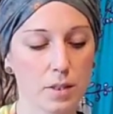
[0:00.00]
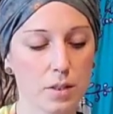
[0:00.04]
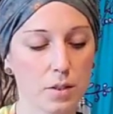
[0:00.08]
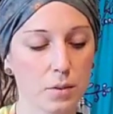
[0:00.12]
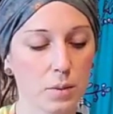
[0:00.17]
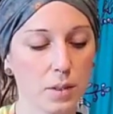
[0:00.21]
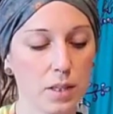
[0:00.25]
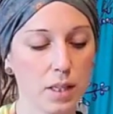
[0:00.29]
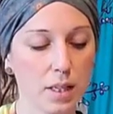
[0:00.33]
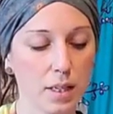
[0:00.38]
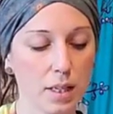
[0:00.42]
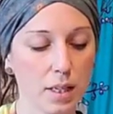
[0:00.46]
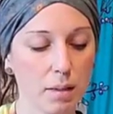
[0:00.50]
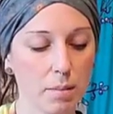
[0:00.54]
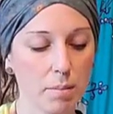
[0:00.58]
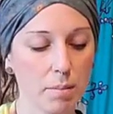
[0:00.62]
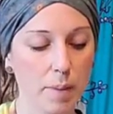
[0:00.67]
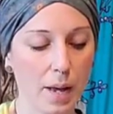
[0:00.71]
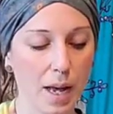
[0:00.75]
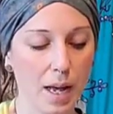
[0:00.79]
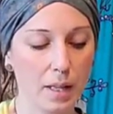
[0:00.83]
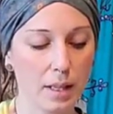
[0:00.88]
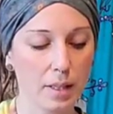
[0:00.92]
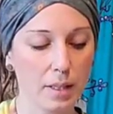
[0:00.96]
So needing
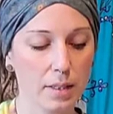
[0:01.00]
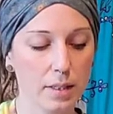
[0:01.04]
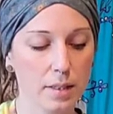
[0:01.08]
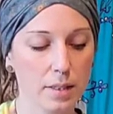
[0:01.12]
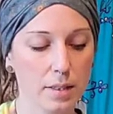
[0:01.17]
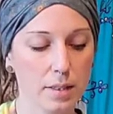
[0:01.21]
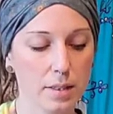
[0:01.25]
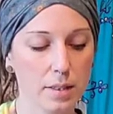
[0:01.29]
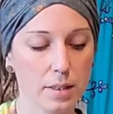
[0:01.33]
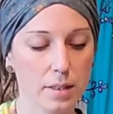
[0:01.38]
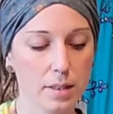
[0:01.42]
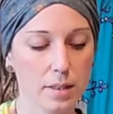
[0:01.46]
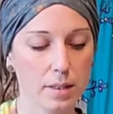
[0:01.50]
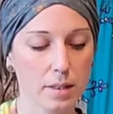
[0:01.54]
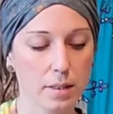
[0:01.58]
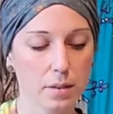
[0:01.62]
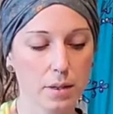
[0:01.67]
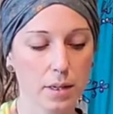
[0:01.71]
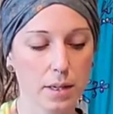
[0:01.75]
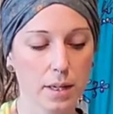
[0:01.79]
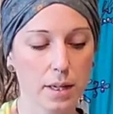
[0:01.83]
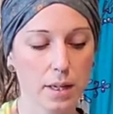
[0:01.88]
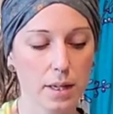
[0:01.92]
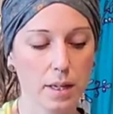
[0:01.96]
balance,
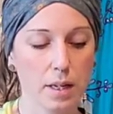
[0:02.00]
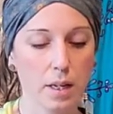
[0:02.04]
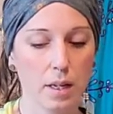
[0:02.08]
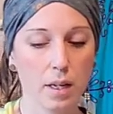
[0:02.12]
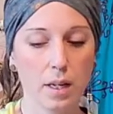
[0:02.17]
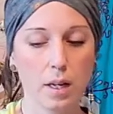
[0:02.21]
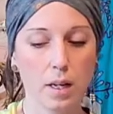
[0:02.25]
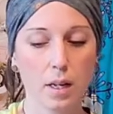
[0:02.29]
okay?